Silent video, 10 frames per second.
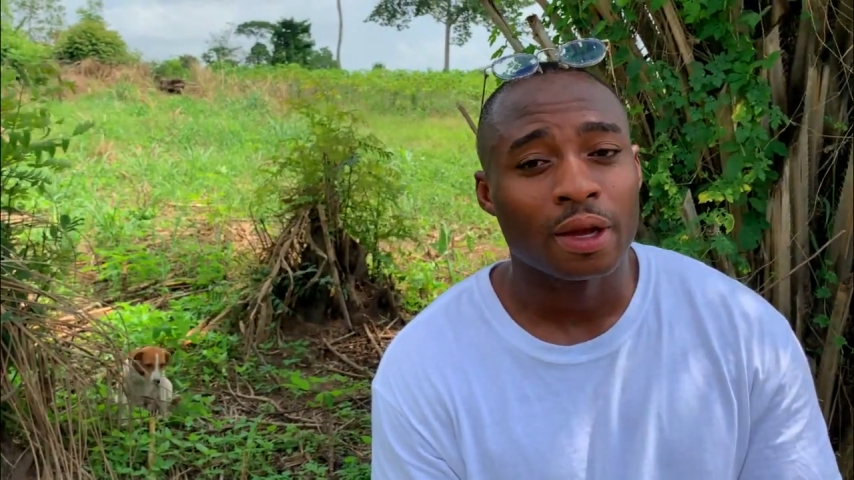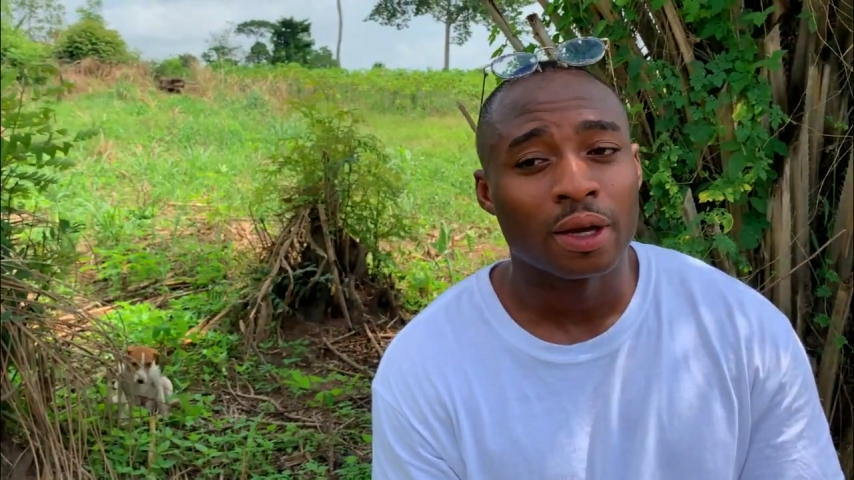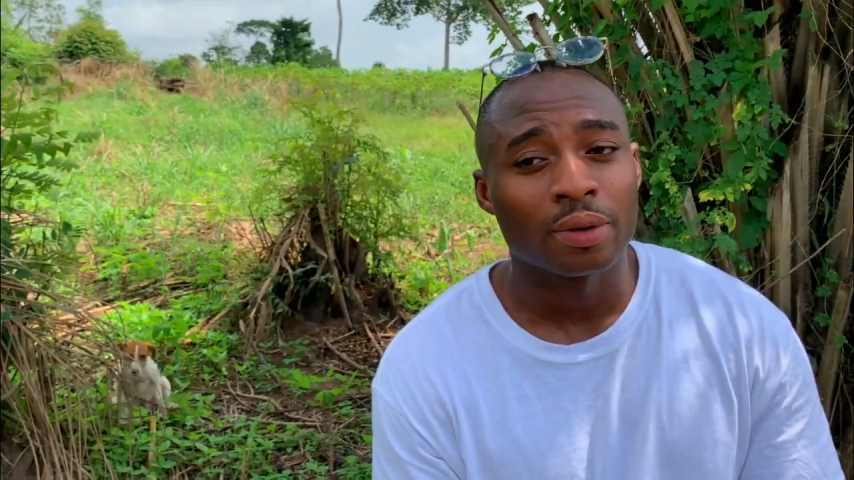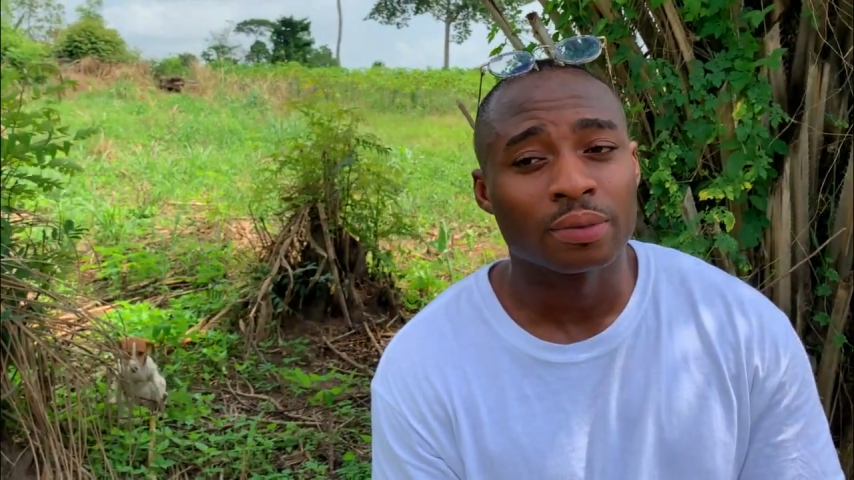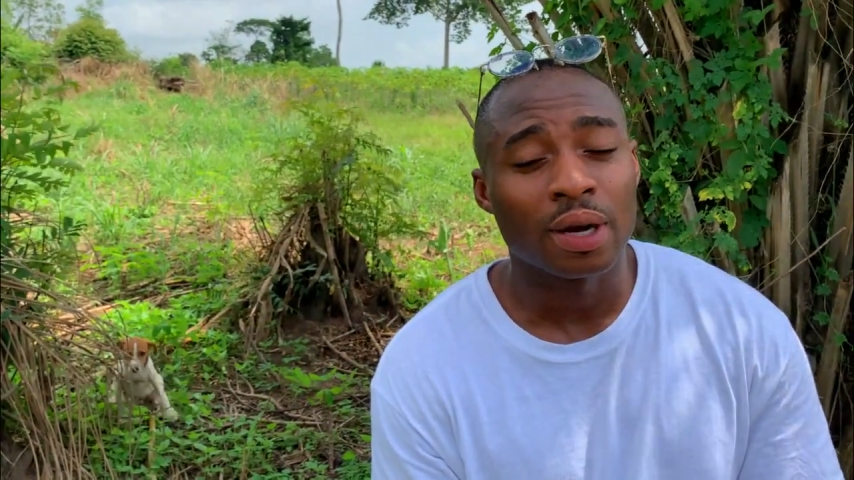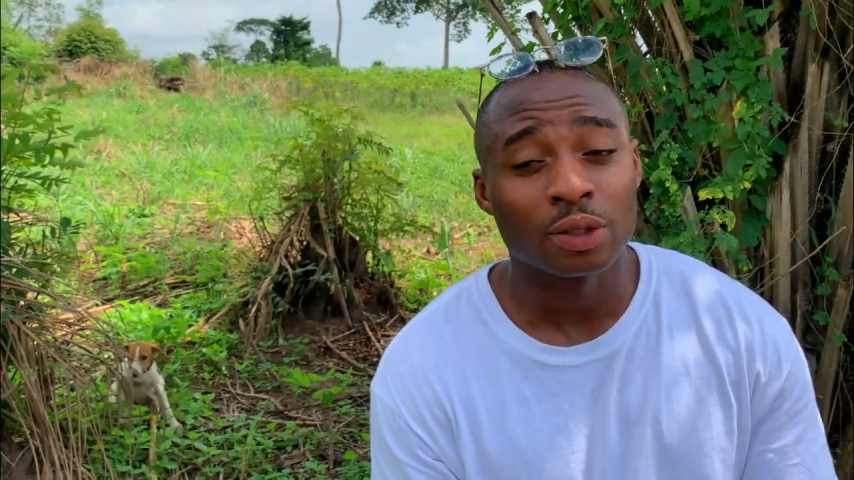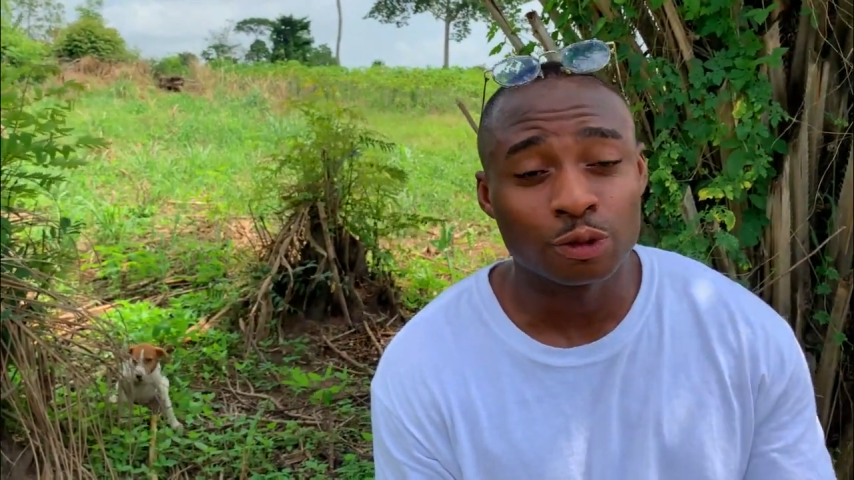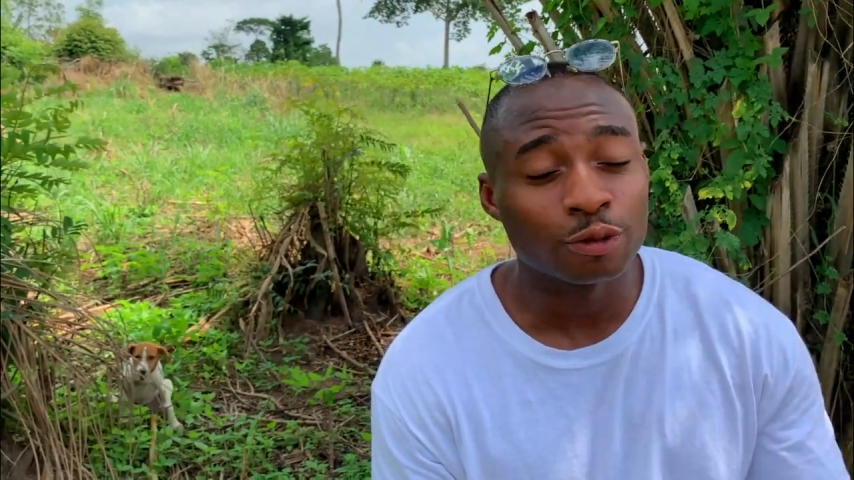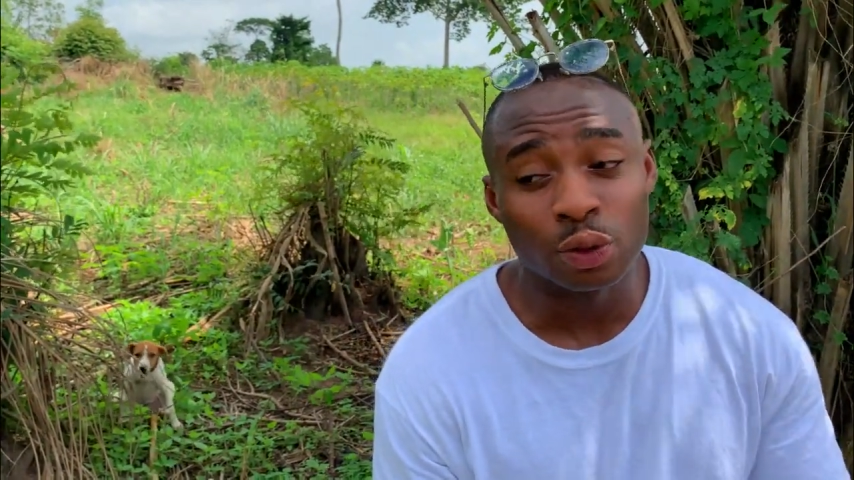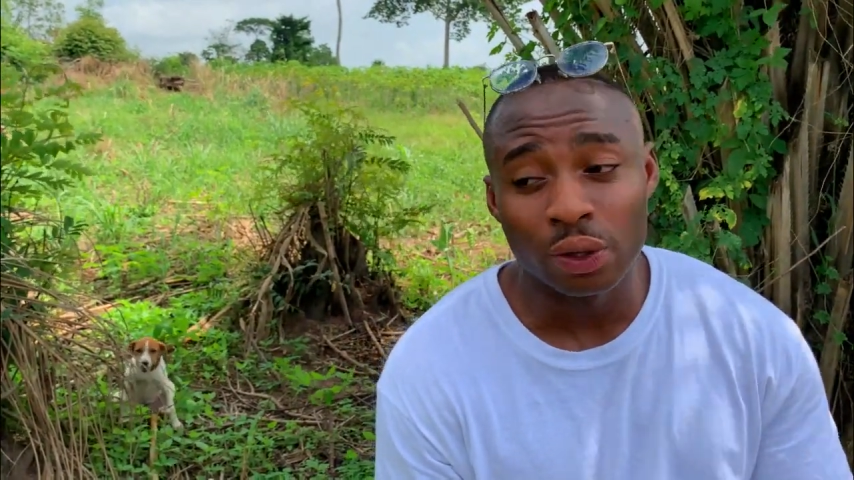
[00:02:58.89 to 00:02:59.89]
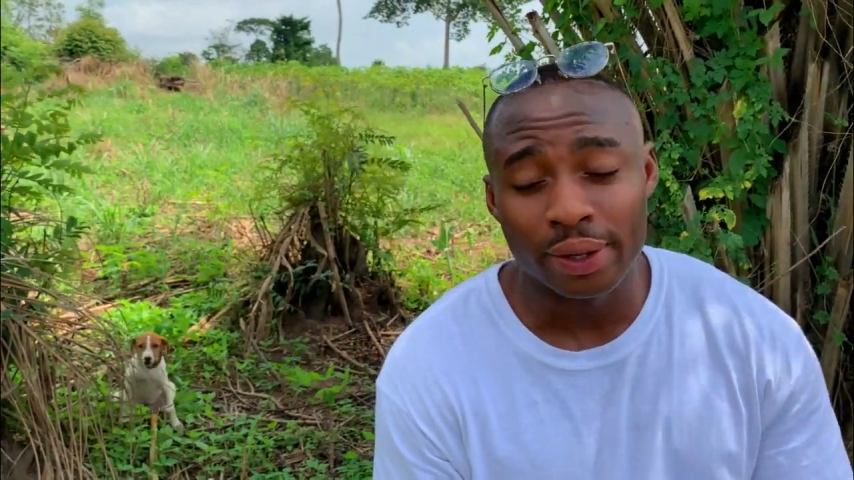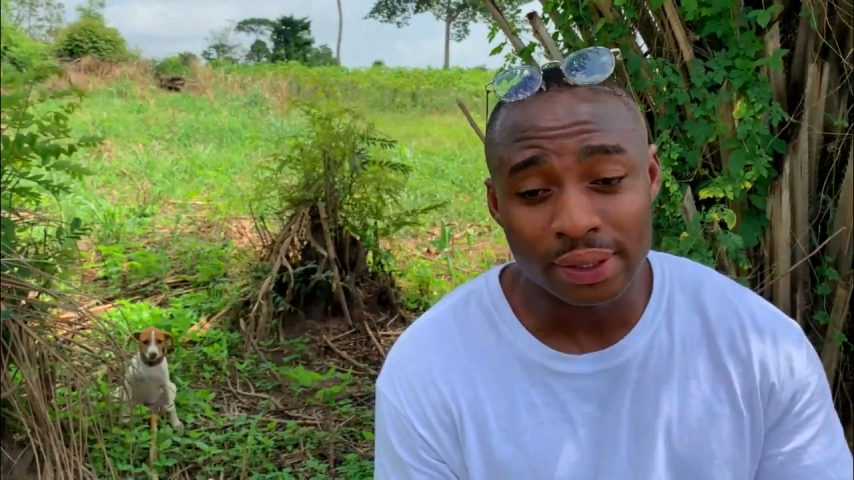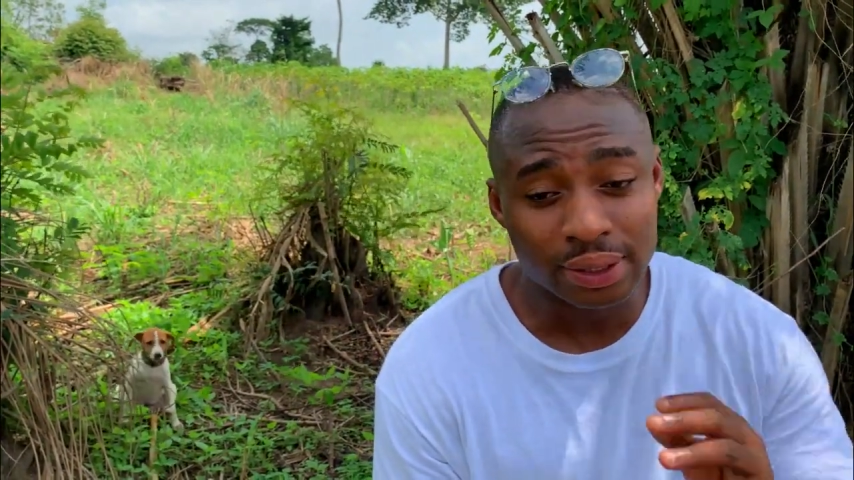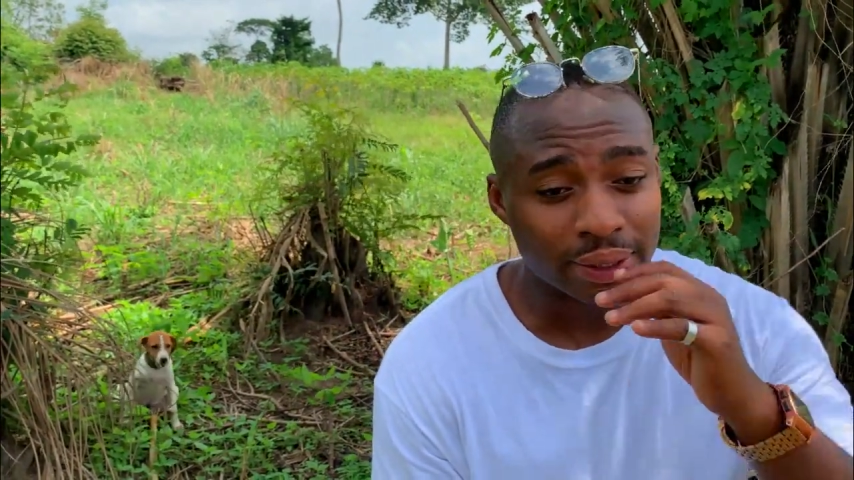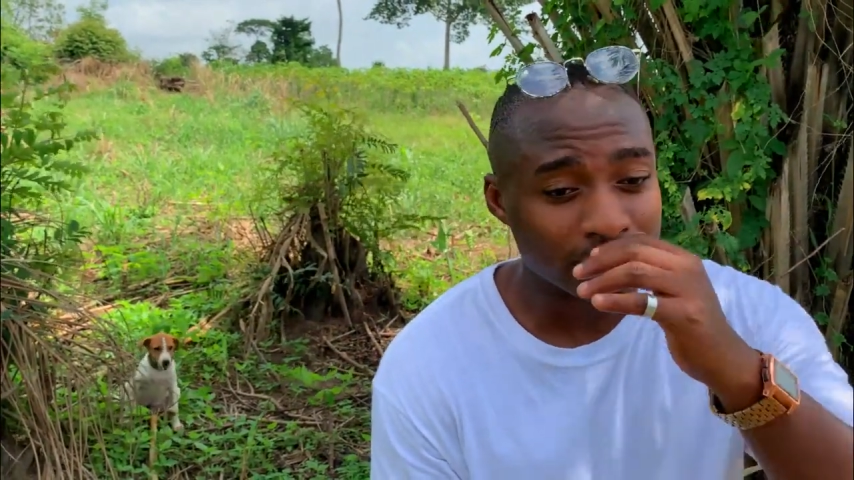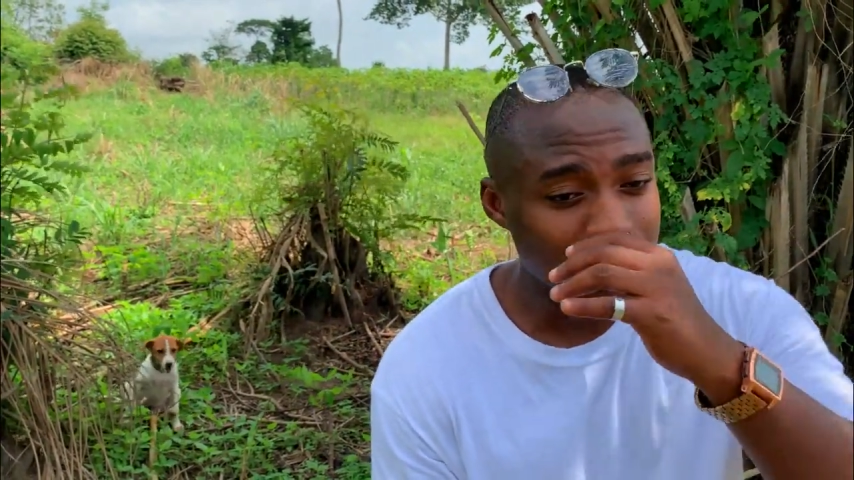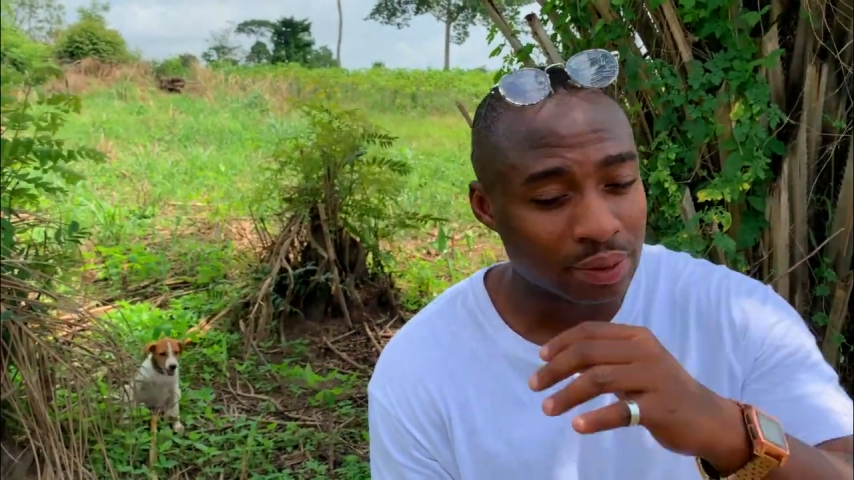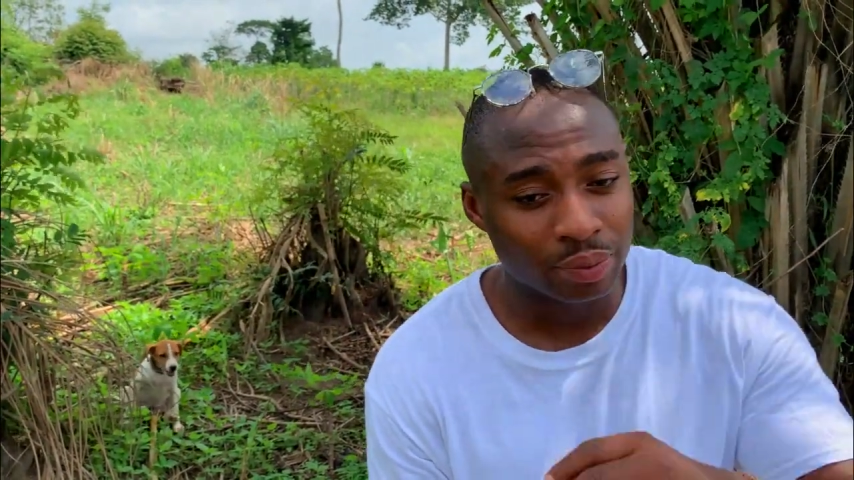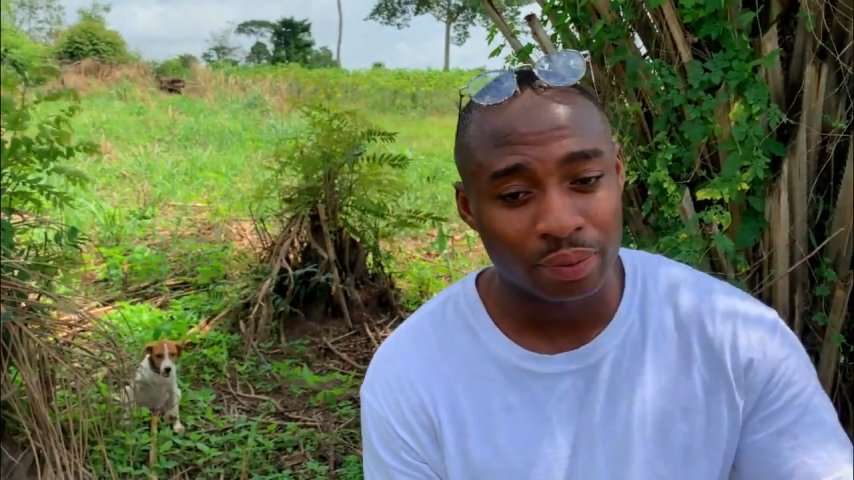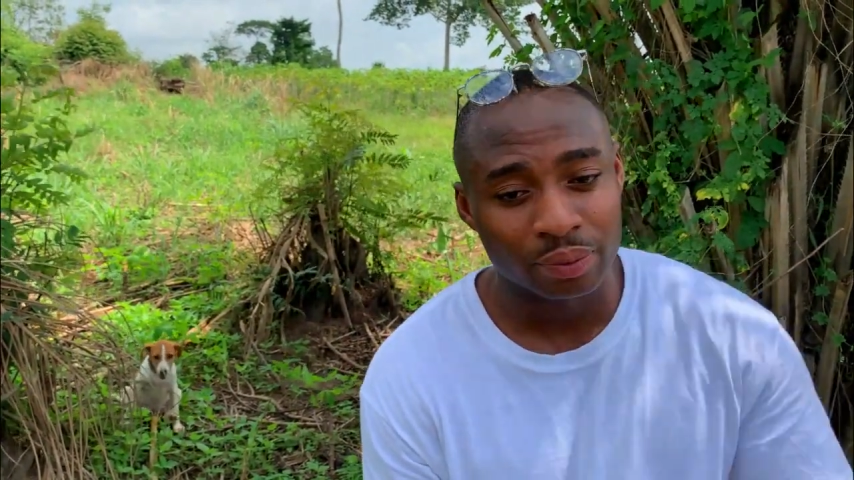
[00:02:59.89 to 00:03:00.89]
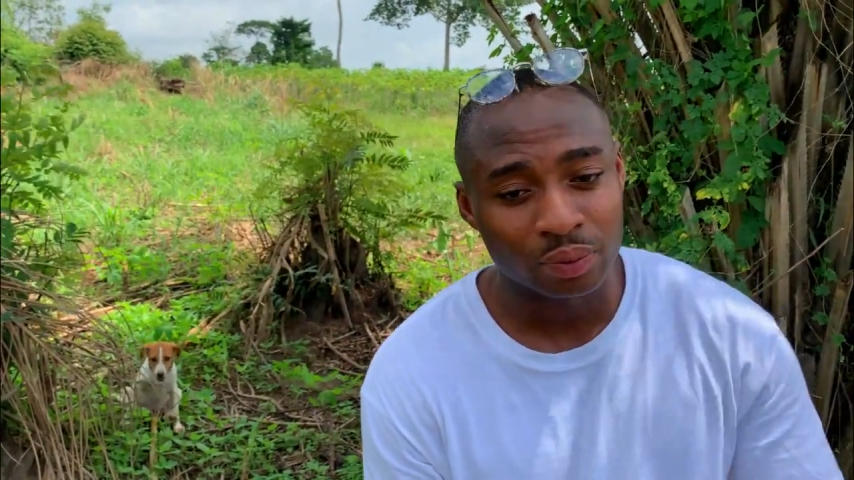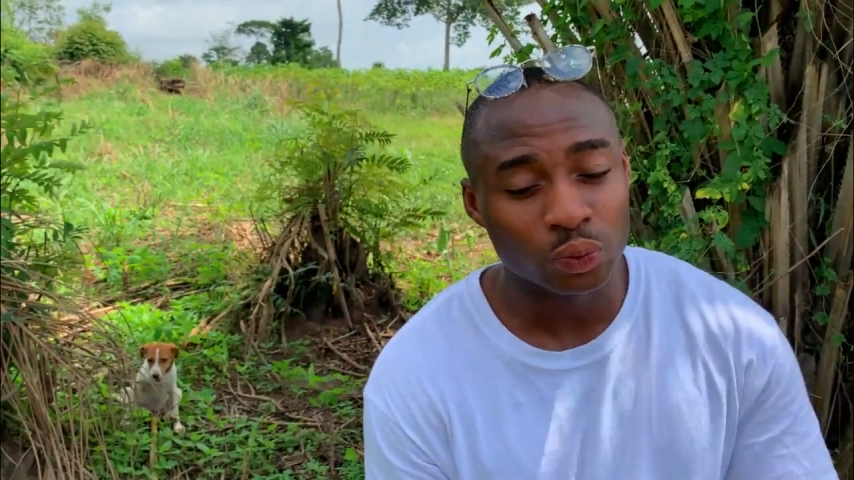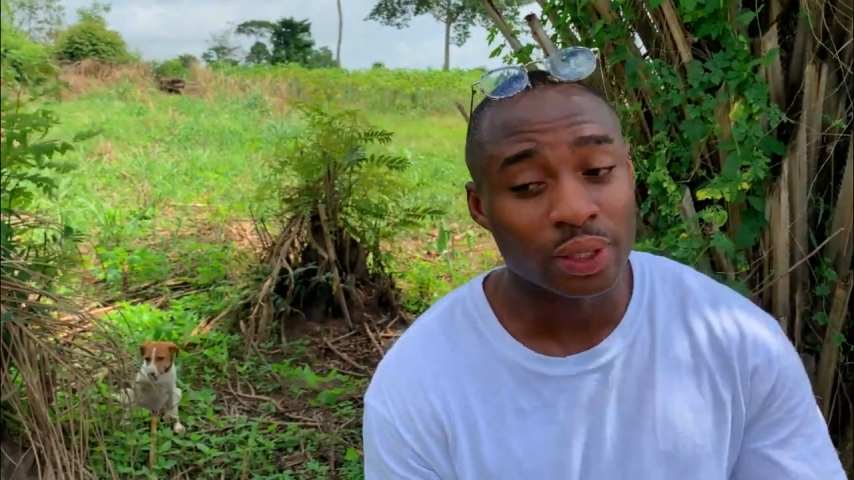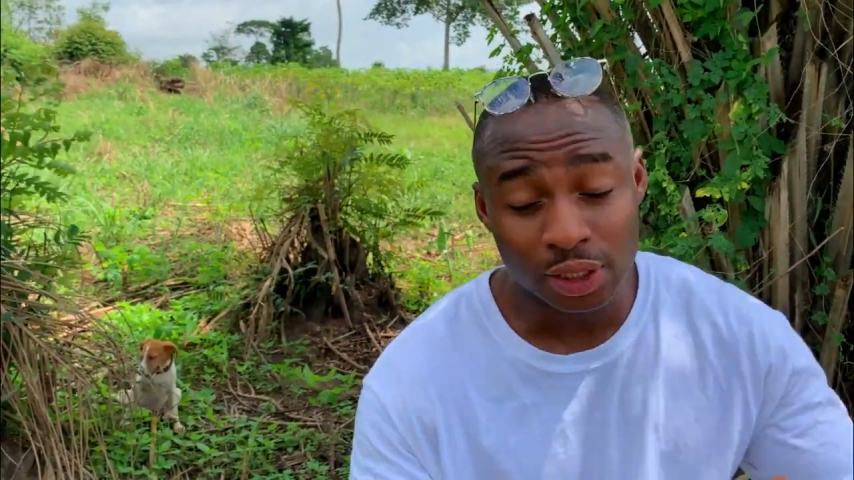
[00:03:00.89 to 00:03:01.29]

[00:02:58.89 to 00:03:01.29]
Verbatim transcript: um, how to follow your instincts when